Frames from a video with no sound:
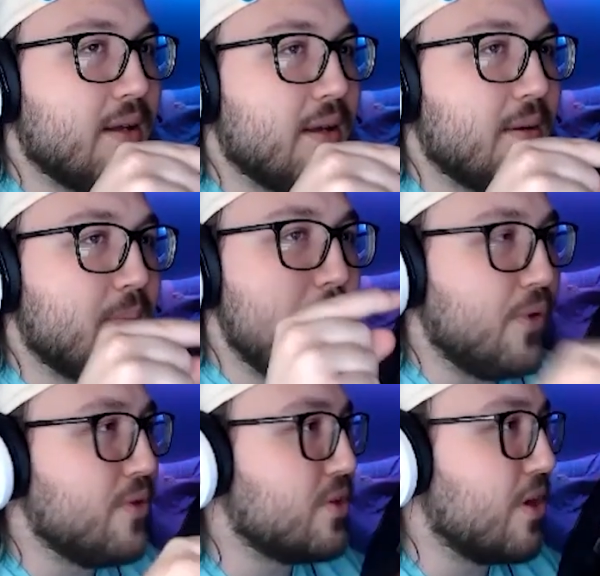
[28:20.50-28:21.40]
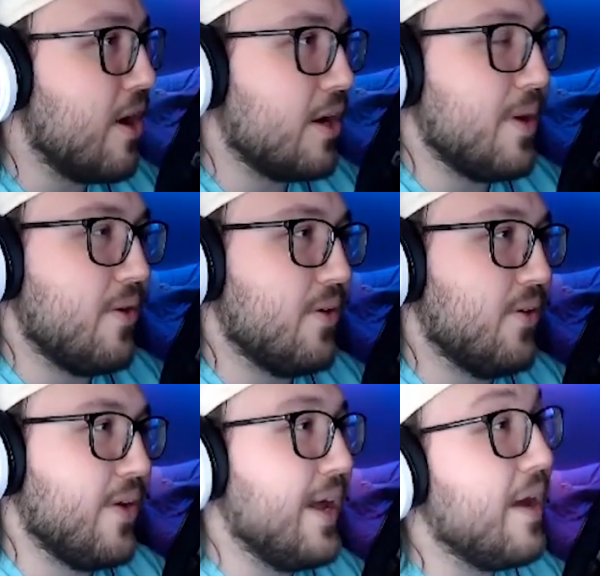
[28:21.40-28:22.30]
people don't talk about a
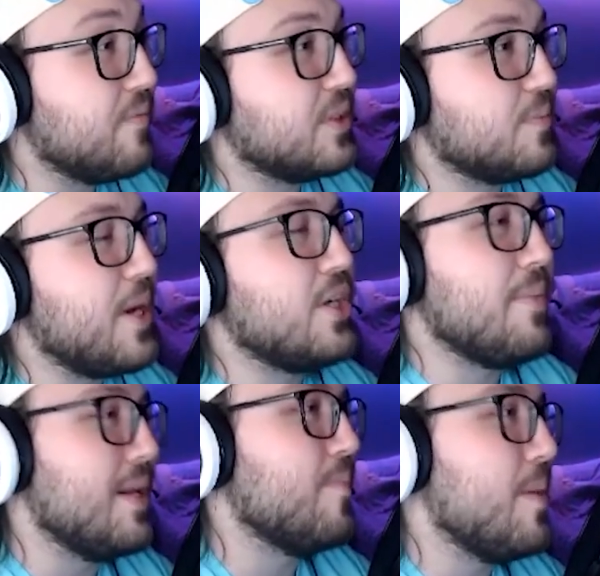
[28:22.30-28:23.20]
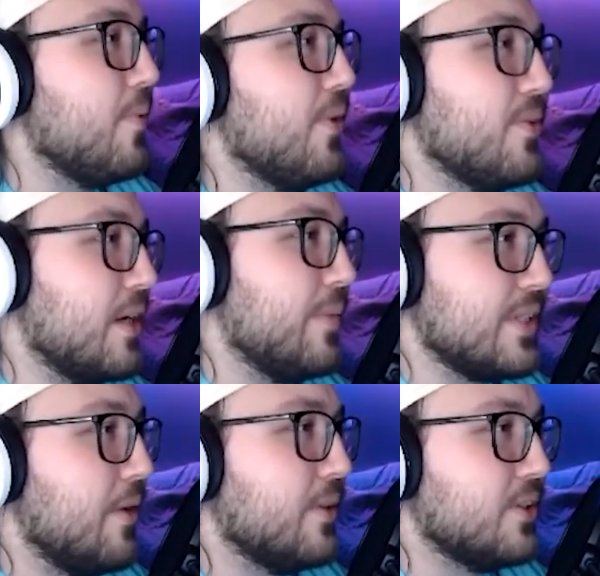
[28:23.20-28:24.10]
whole lot, especially, I mean, people don't talk about
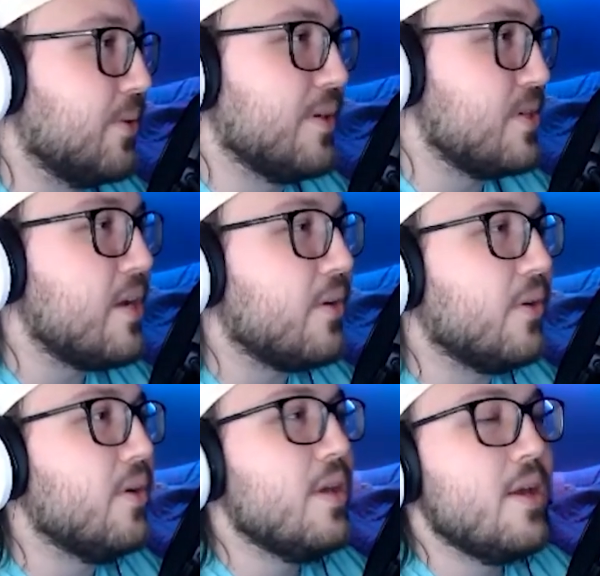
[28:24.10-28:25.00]
Skyward Sword in general,